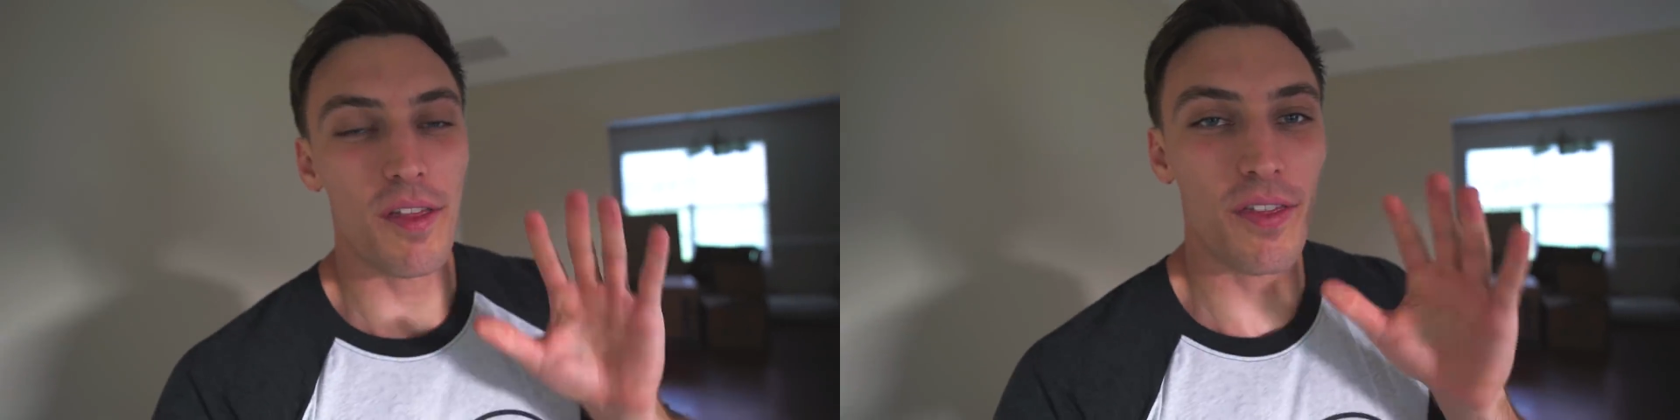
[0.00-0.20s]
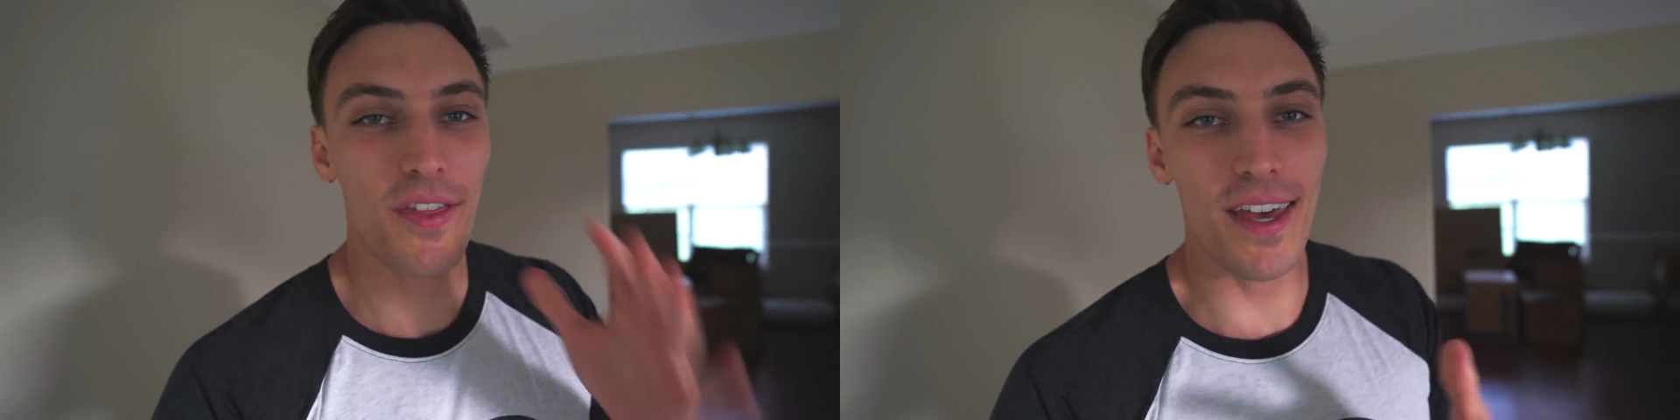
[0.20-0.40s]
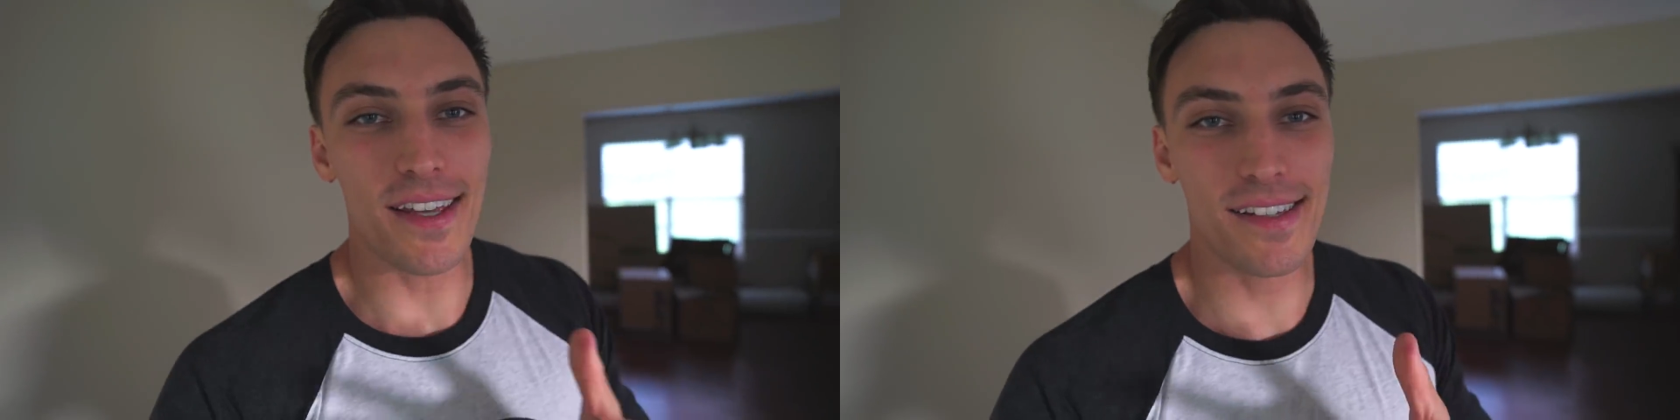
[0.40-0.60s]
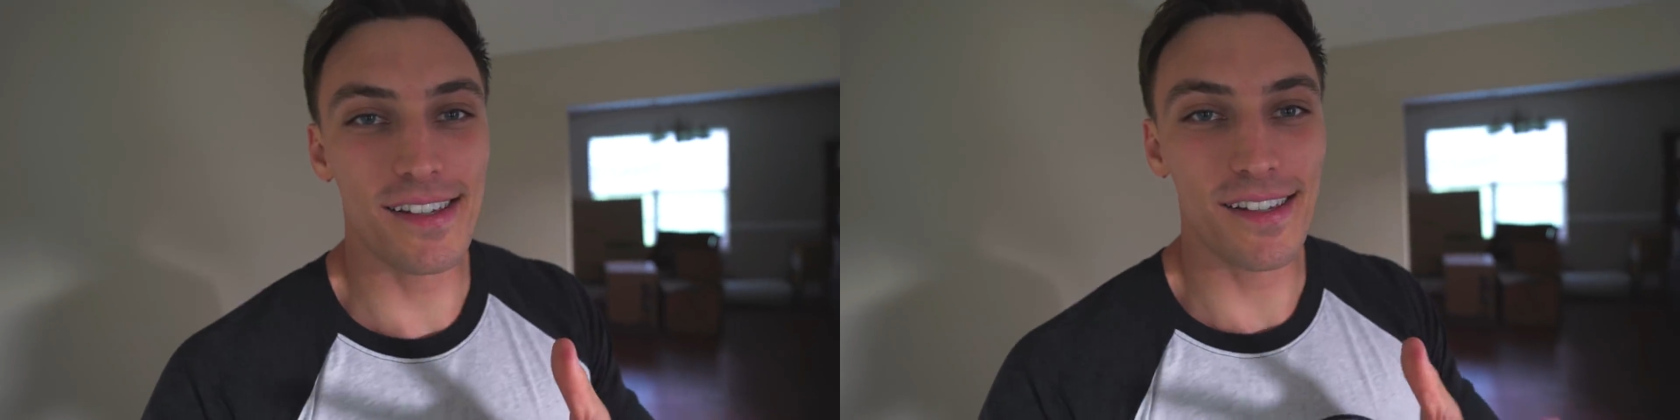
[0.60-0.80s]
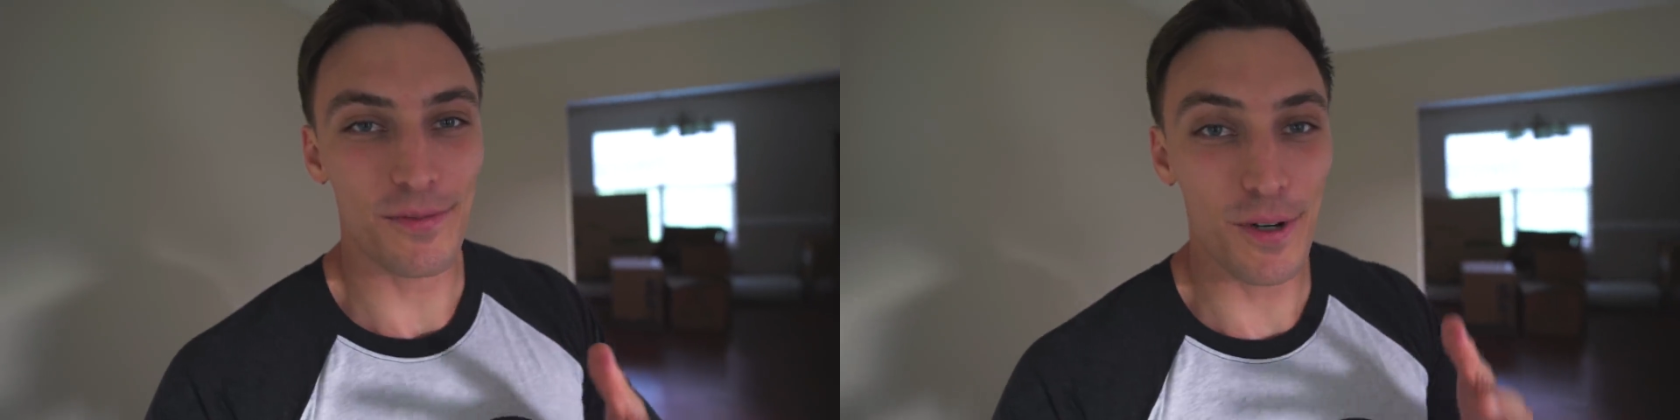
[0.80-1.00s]

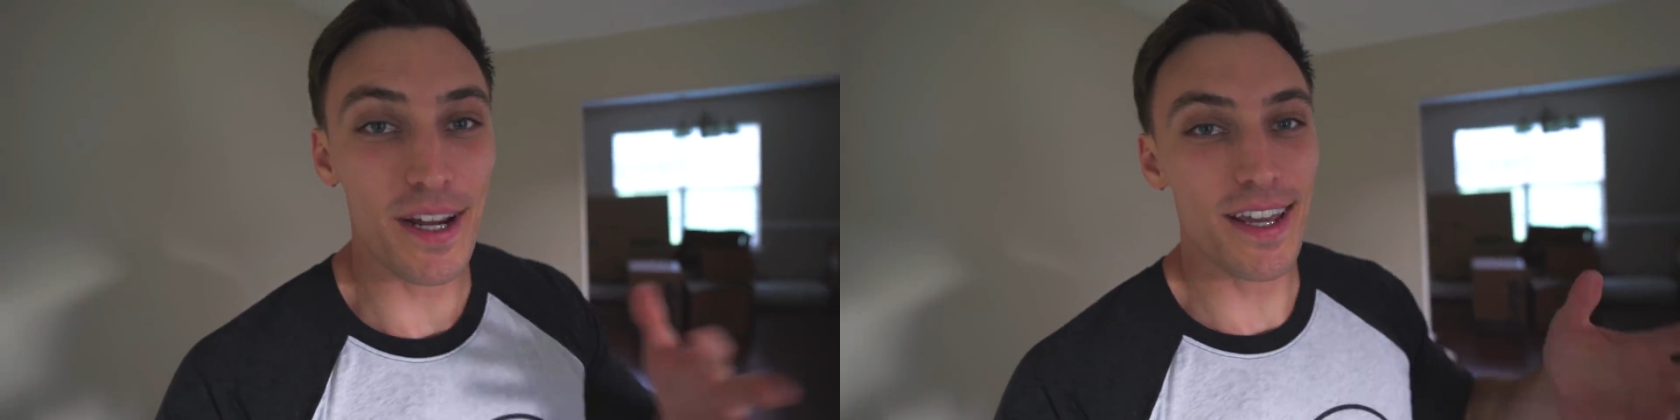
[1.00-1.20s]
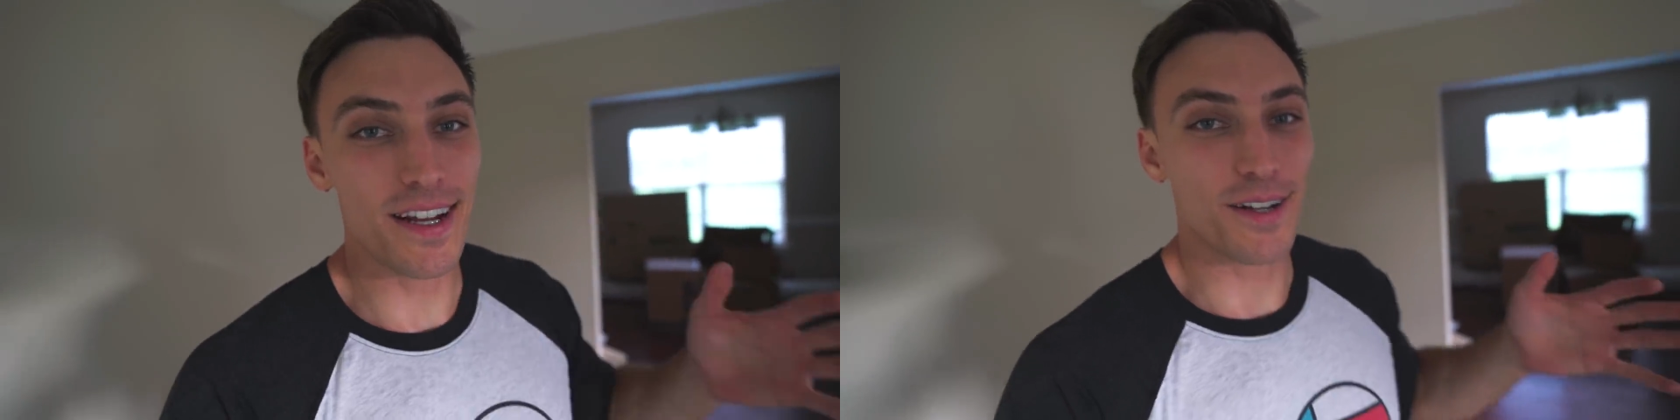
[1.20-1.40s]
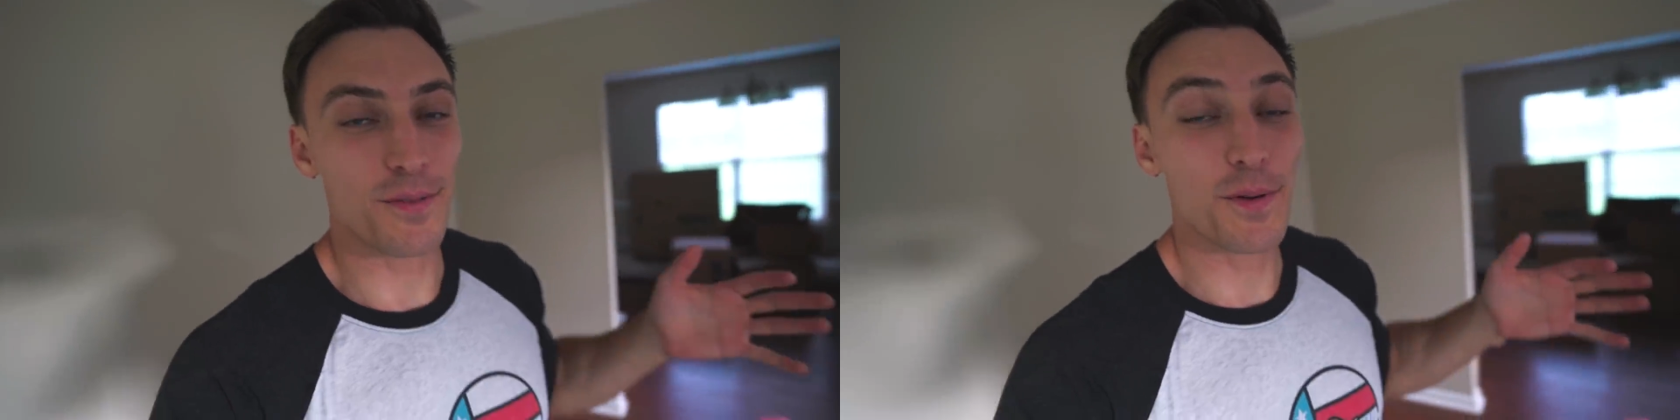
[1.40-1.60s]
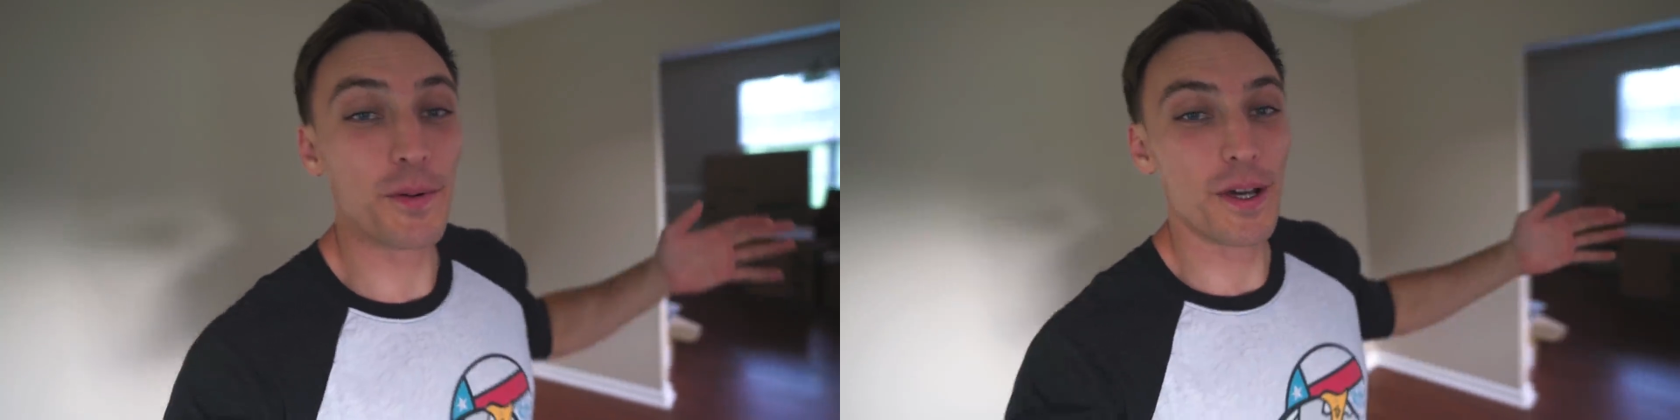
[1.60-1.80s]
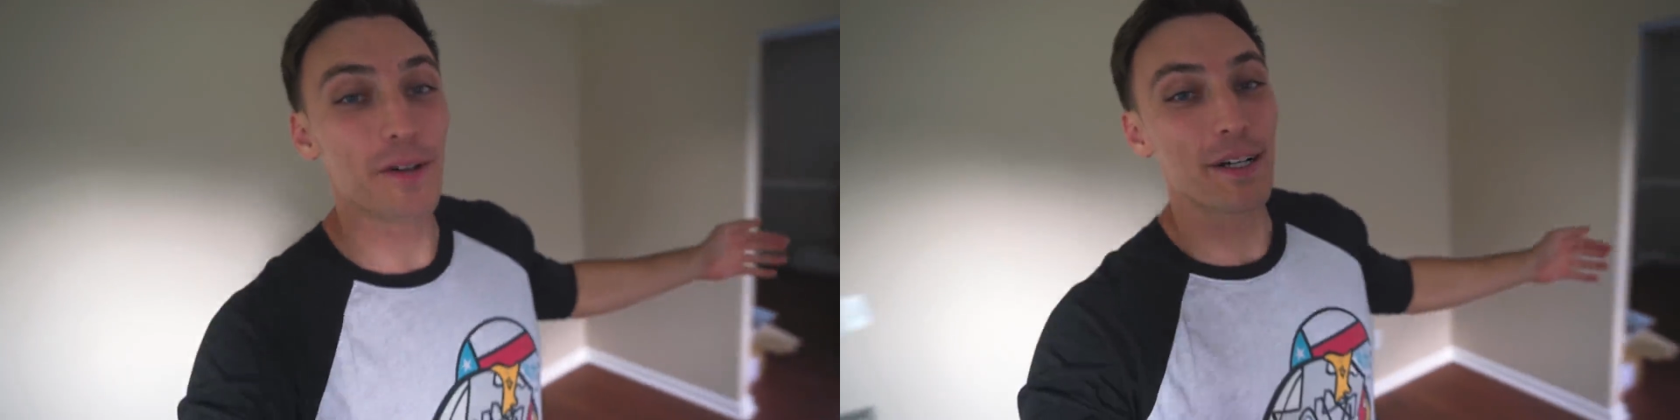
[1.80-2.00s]
this right here, where
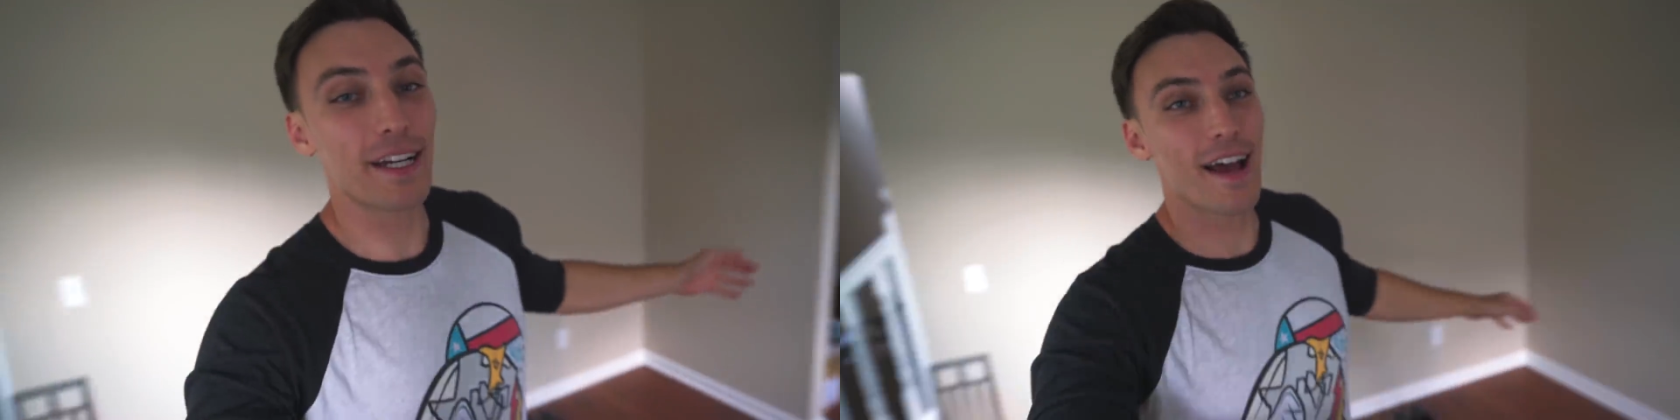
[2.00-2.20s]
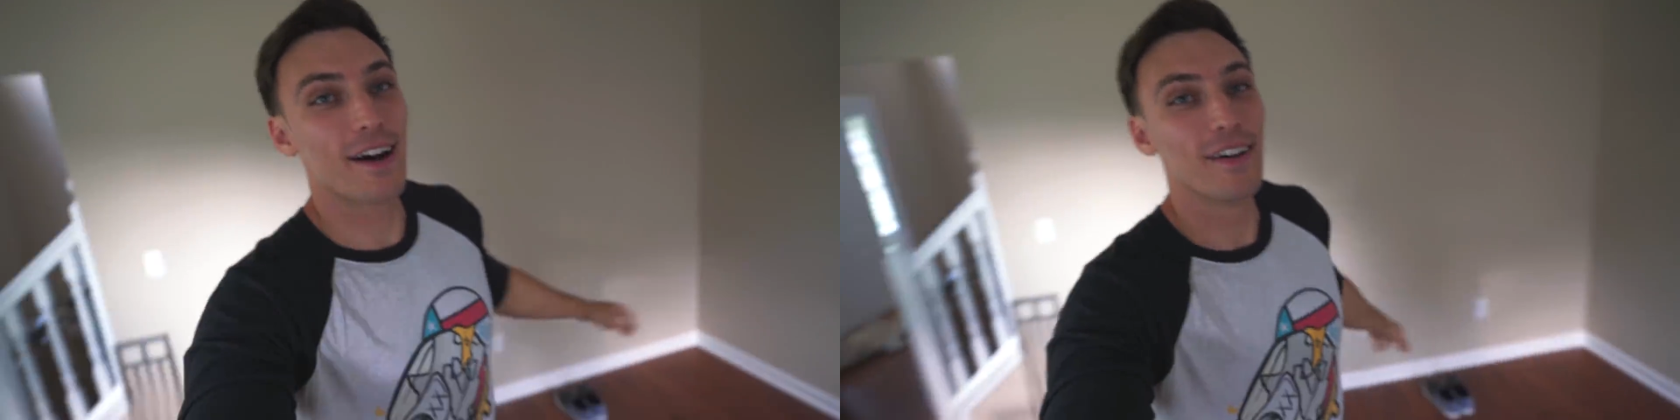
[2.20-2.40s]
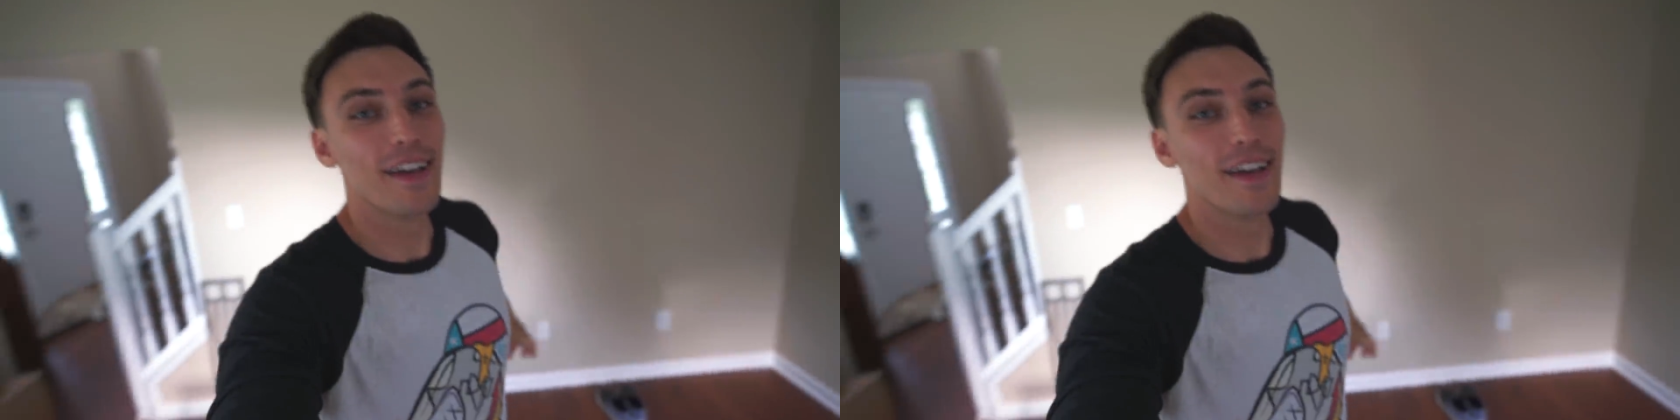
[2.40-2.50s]
we are right now,